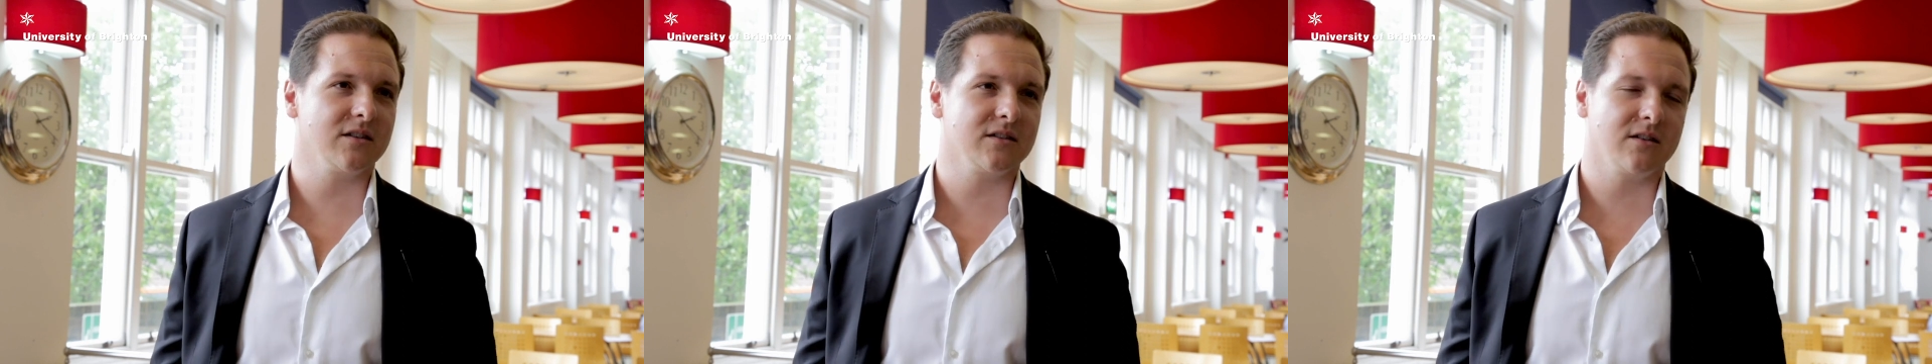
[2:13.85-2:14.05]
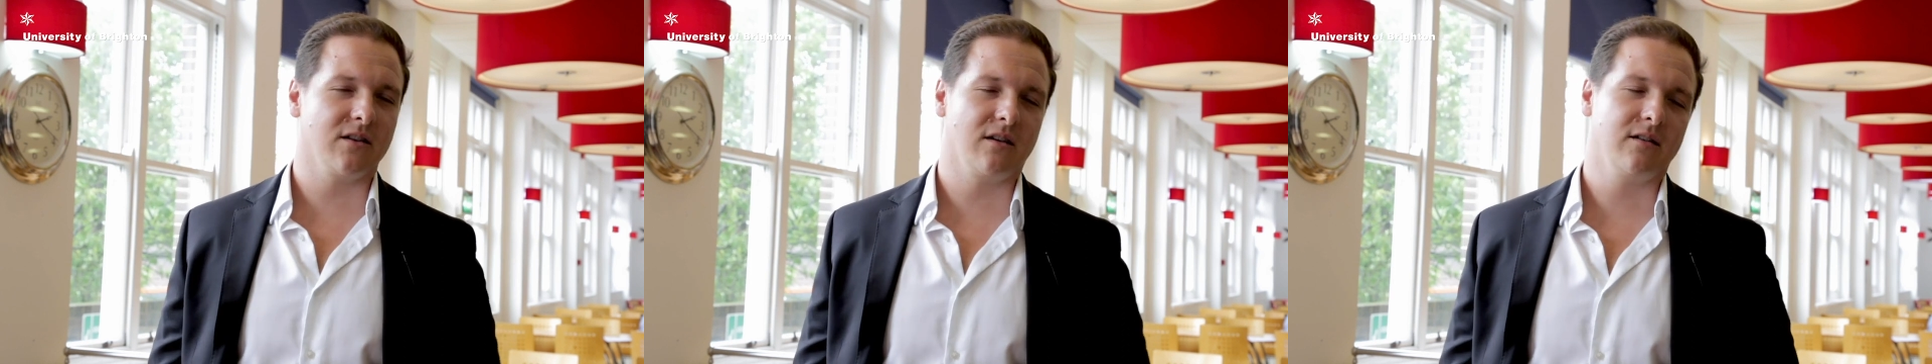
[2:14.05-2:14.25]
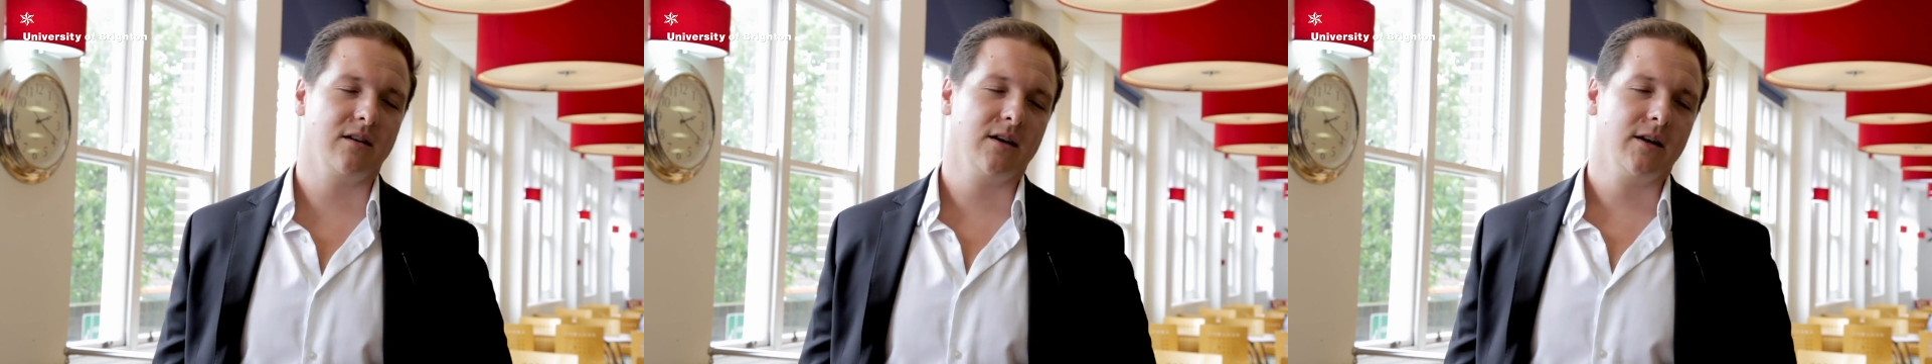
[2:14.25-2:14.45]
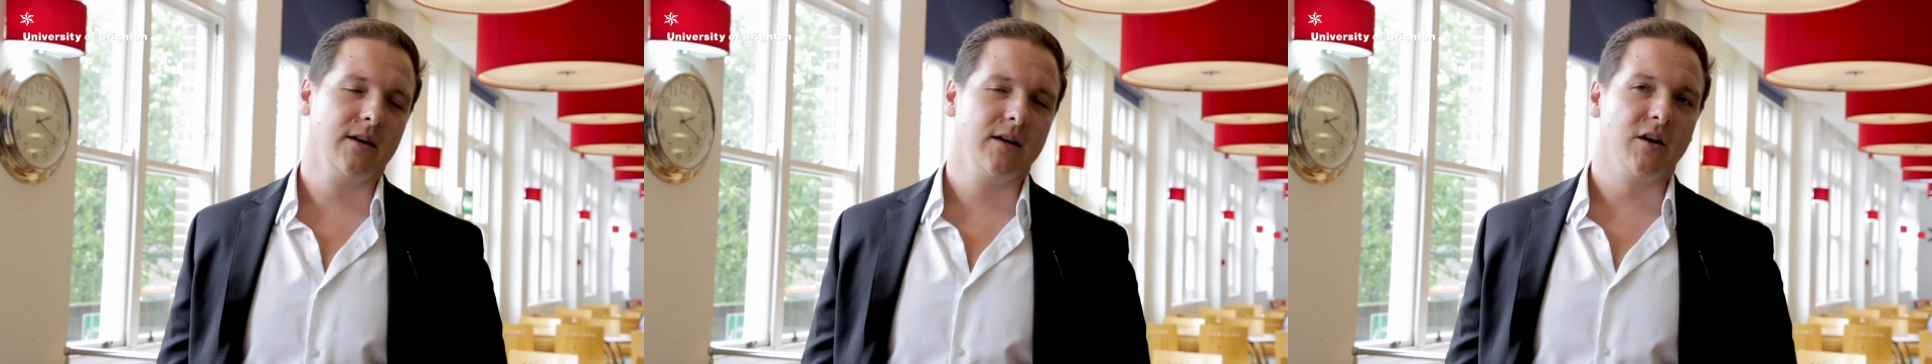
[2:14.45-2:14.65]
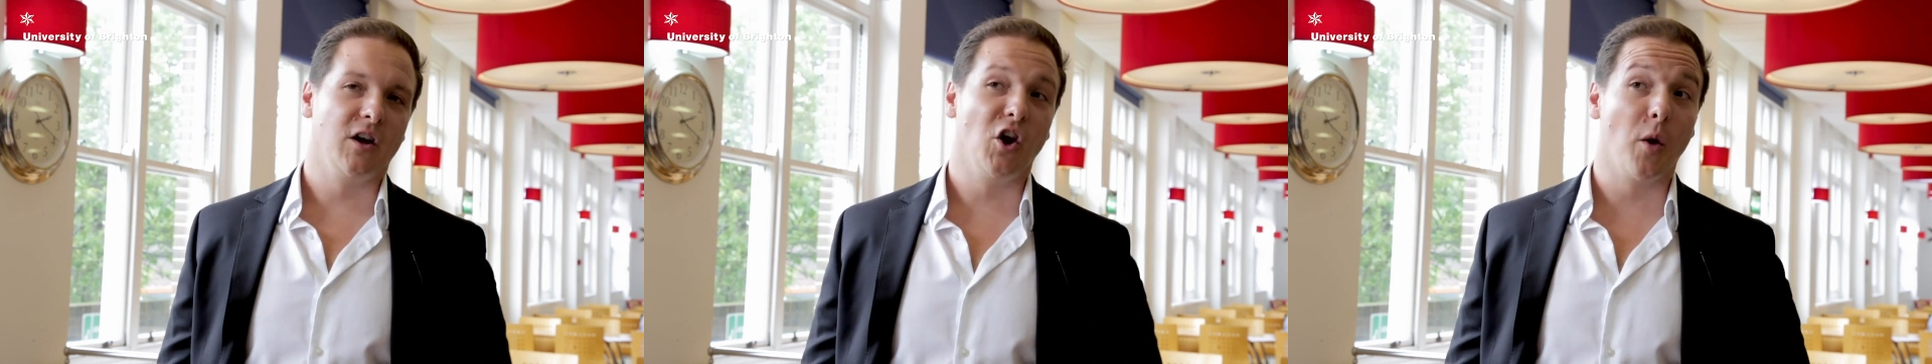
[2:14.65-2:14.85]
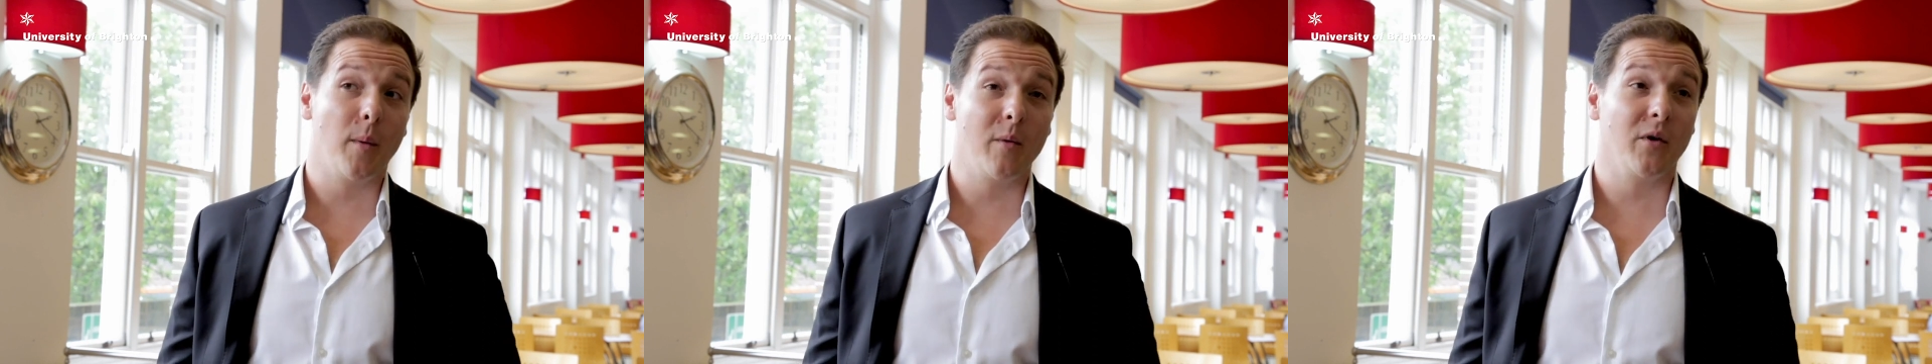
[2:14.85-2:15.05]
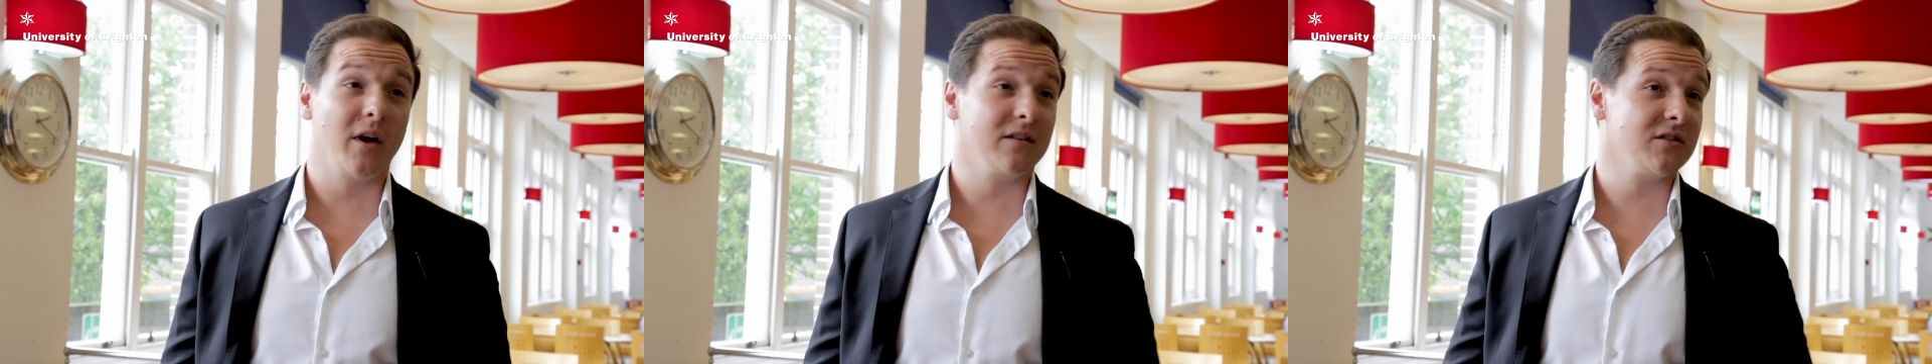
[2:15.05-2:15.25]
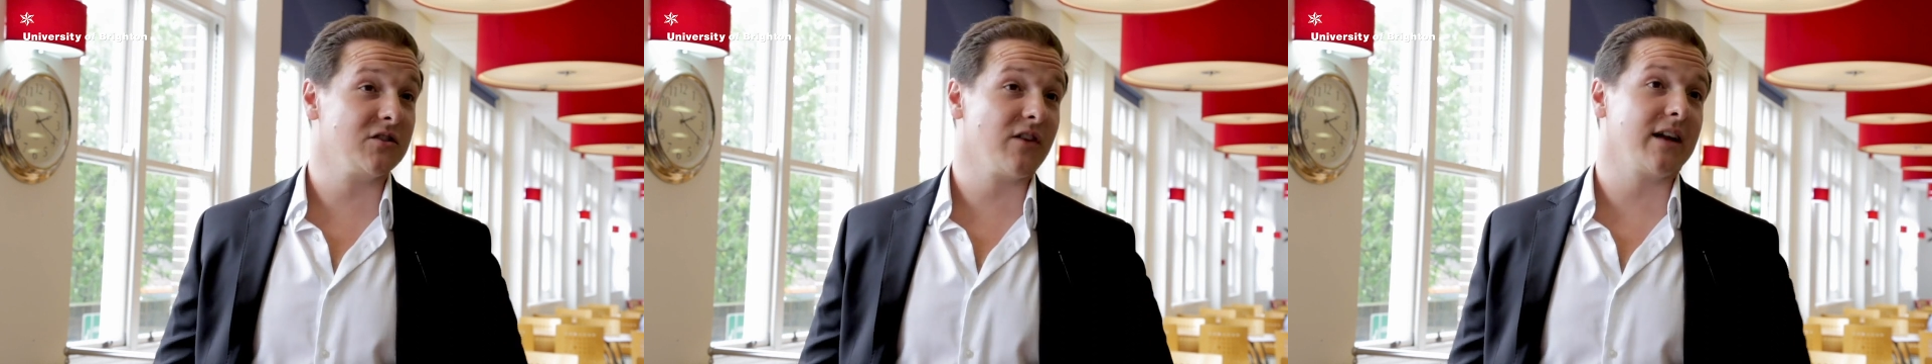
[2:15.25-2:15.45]
Because so uh, a lot of people
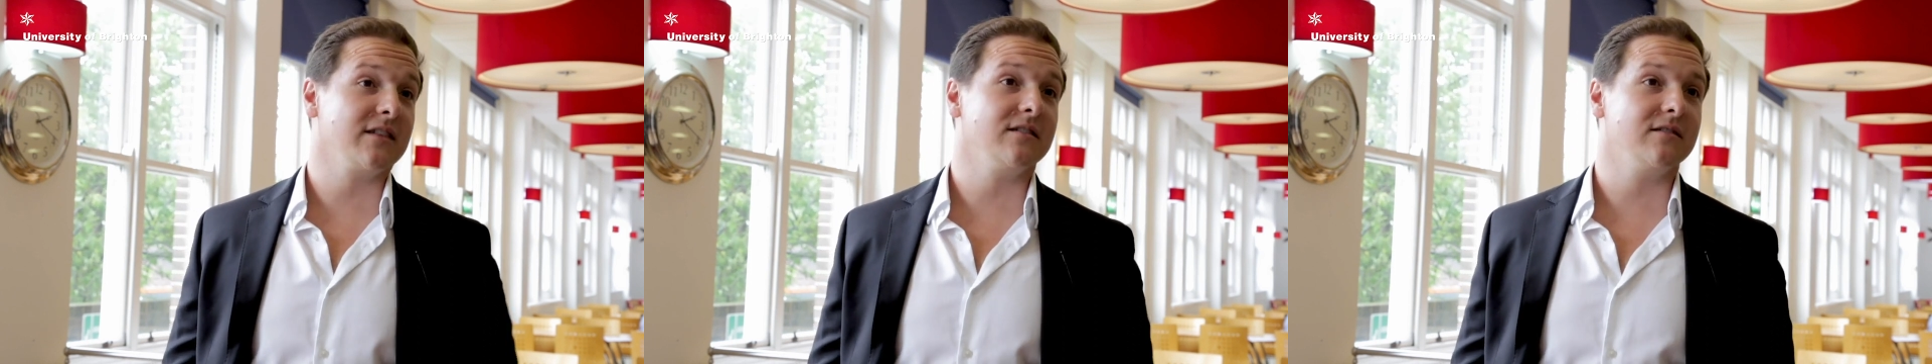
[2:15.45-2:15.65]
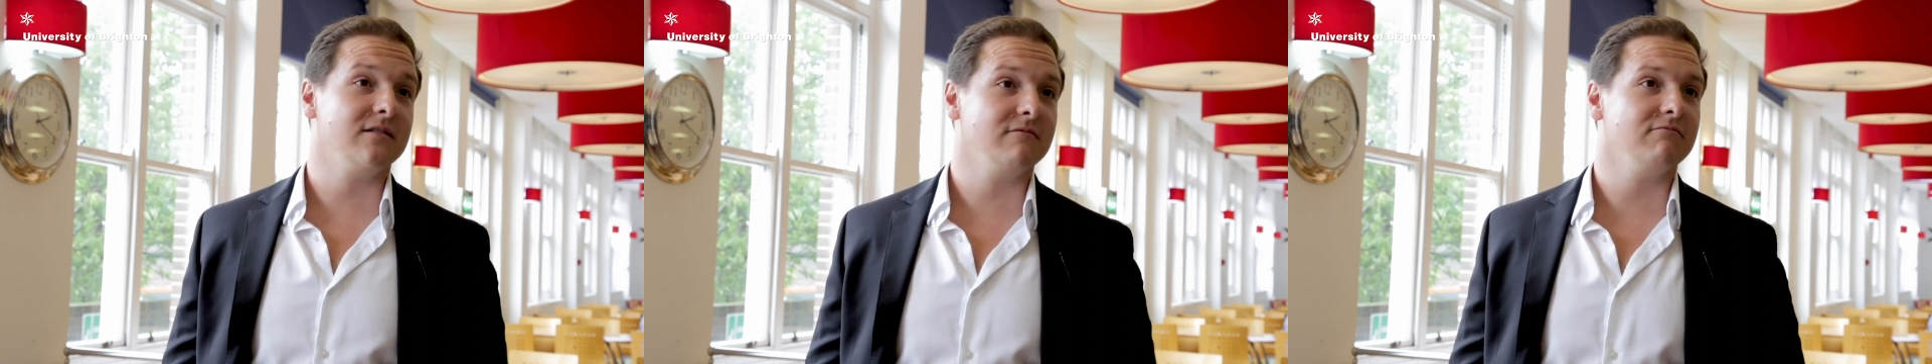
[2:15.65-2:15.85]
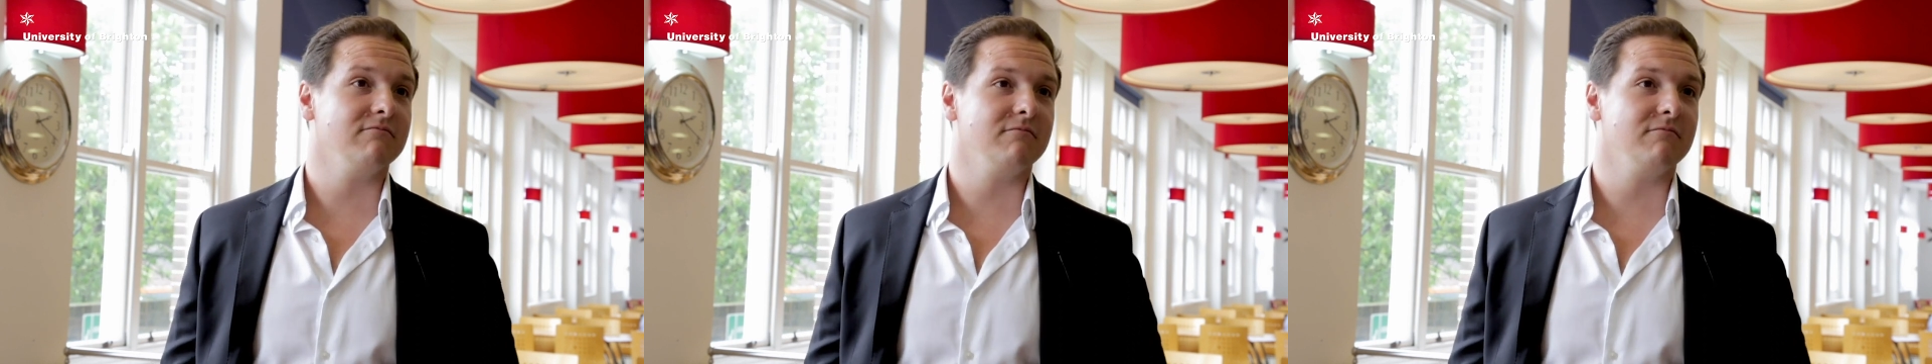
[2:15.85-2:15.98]
get distracted